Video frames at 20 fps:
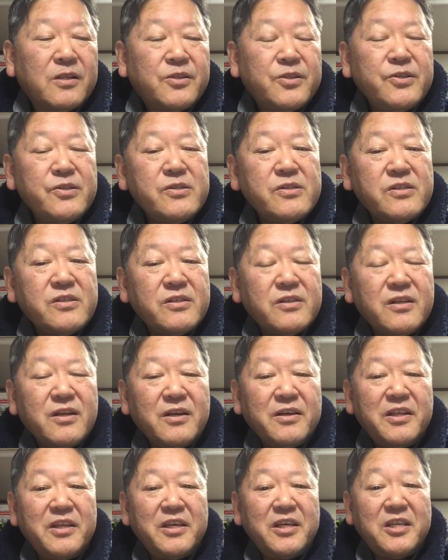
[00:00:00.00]
To
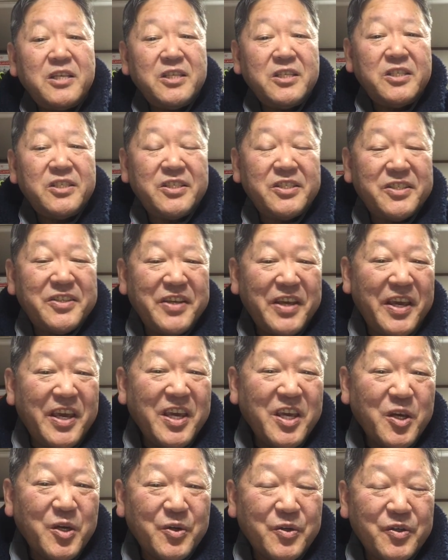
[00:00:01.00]
study
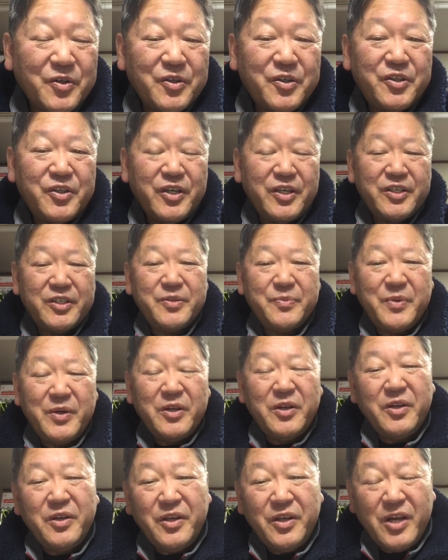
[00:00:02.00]
English is
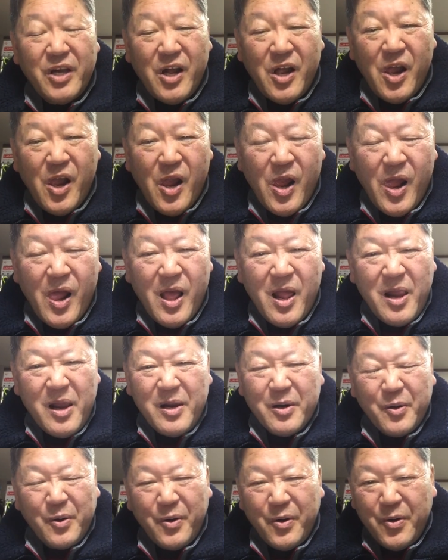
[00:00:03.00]
very
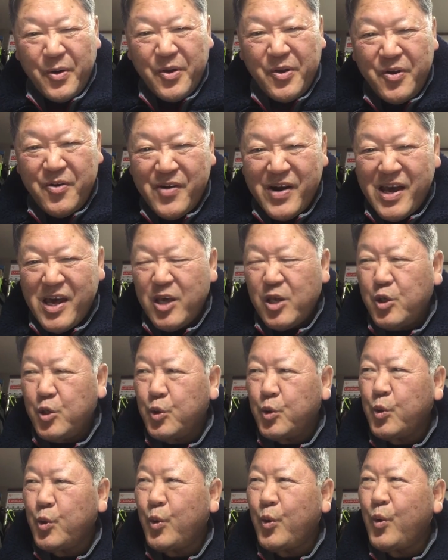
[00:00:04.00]

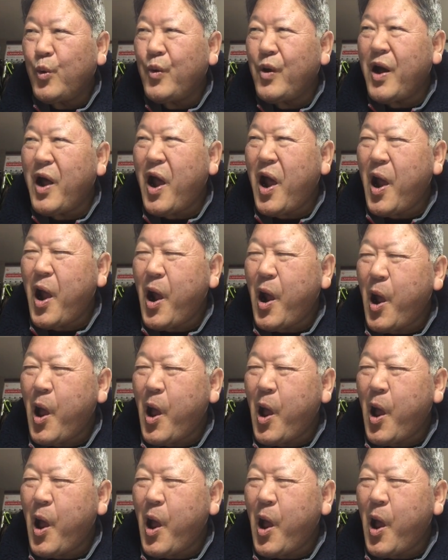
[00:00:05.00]
colloquial or